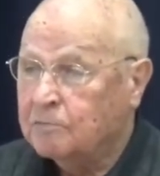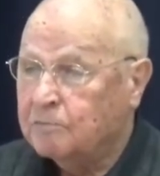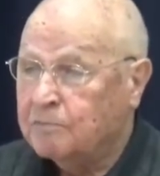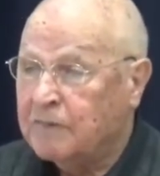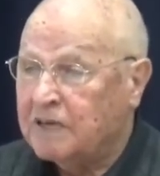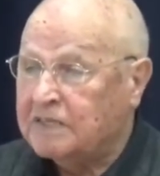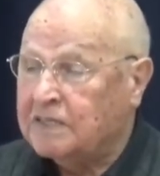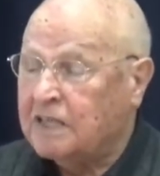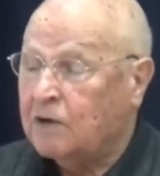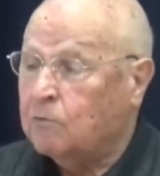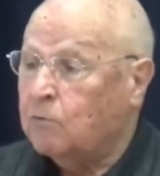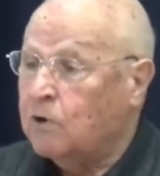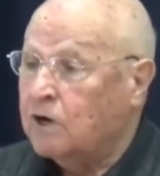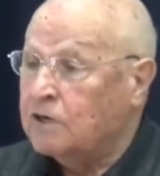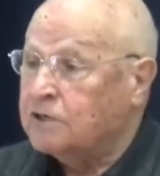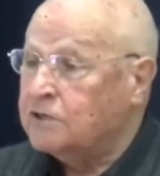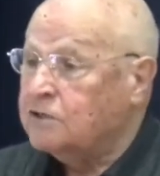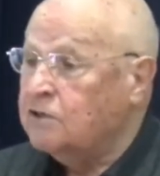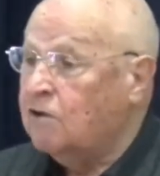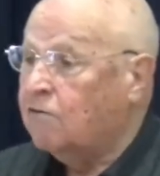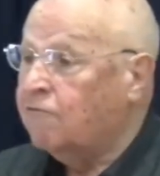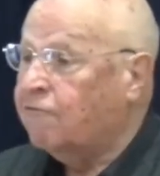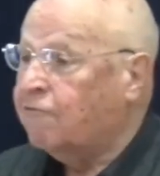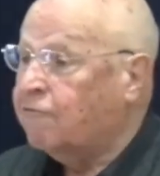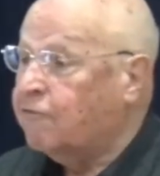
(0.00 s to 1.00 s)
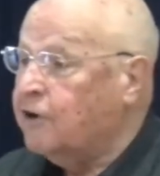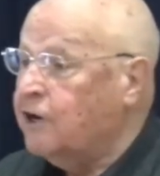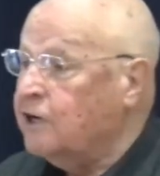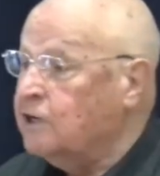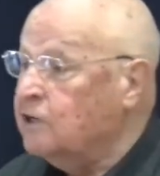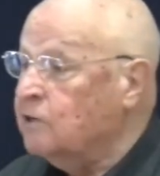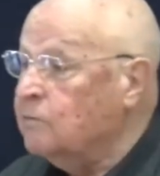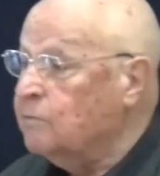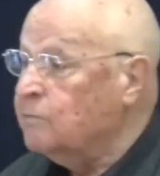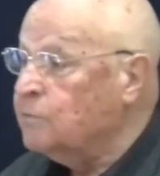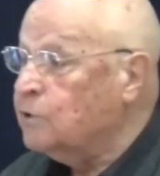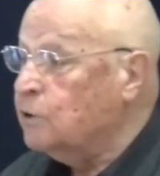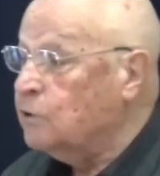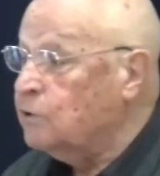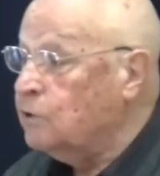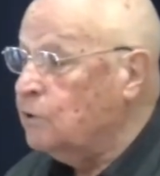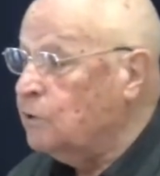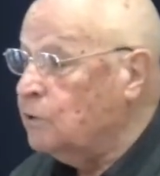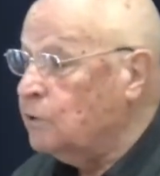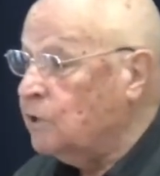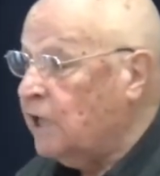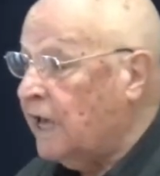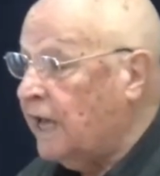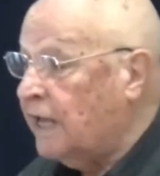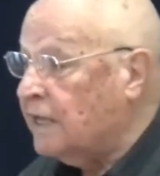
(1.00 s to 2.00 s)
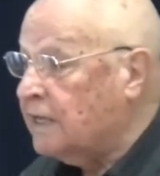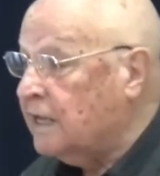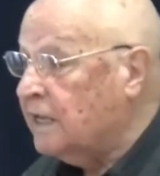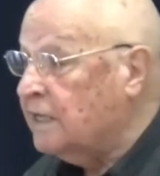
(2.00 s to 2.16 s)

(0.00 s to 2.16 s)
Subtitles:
But there was no freedom to do that.